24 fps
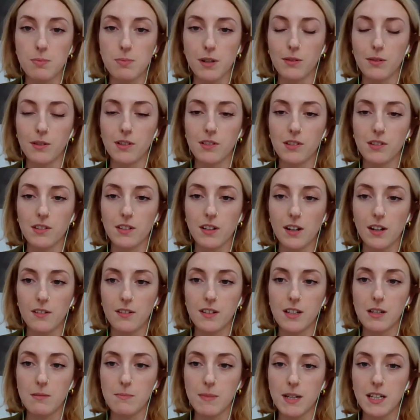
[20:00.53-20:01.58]
Bill, which is
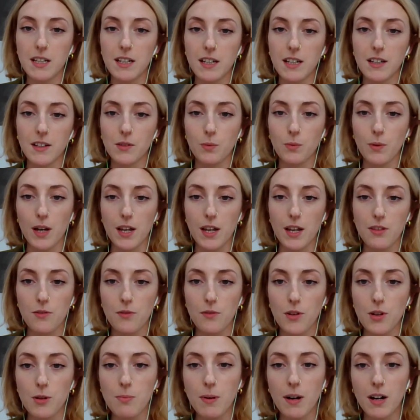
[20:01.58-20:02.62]
currently making its way
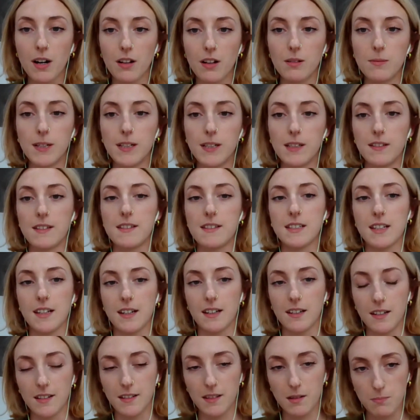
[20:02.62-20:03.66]
through Parliament
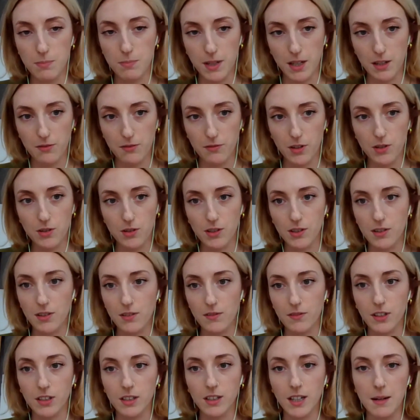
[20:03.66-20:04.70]
and is a big focus
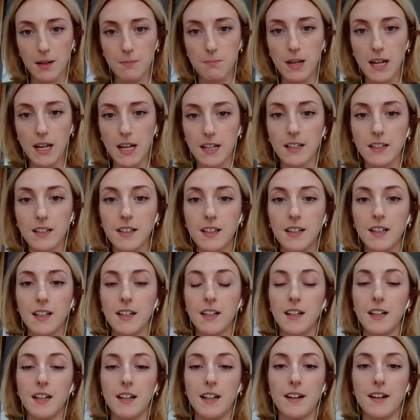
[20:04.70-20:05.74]
of our campaign.
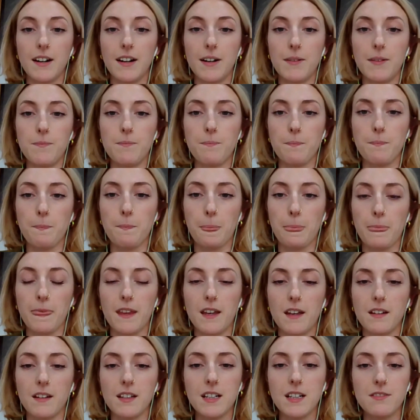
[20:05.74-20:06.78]

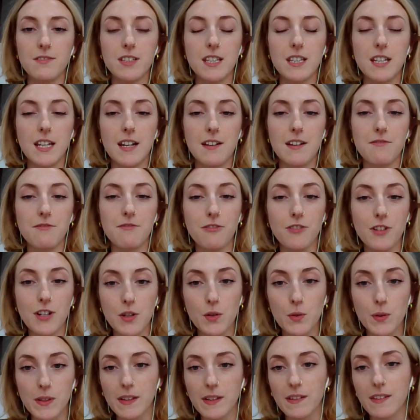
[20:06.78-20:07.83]
And given the
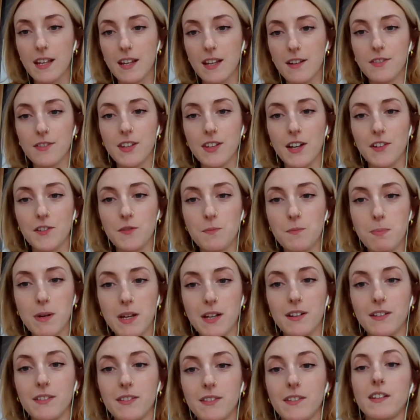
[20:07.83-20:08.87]
infrequency of such
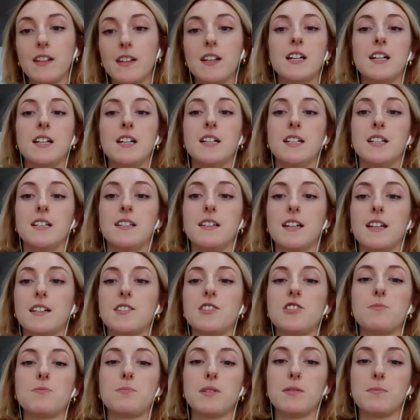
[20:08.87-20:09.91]
bills, the
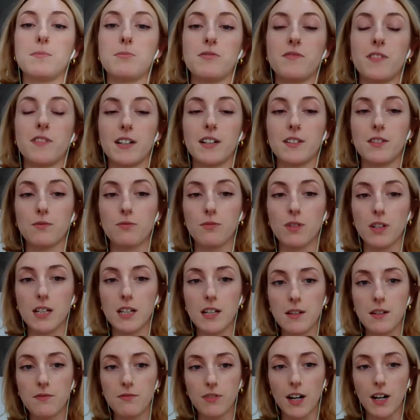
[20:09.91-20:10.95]
Energy Bill provides a
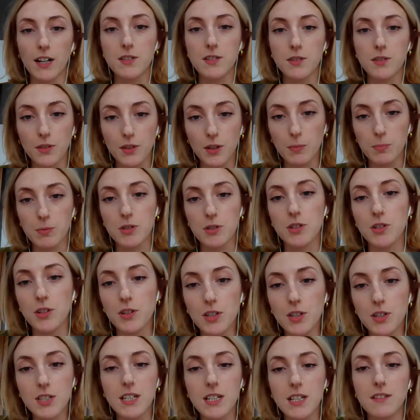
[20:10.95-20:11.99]
really vital
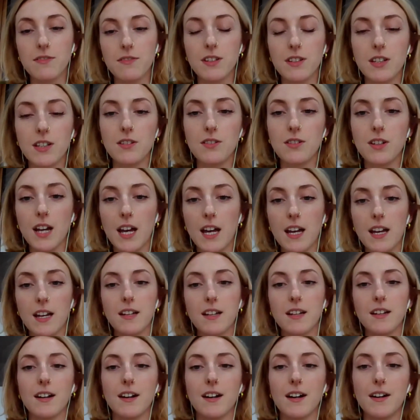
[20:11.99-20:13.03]
opportunity for the UK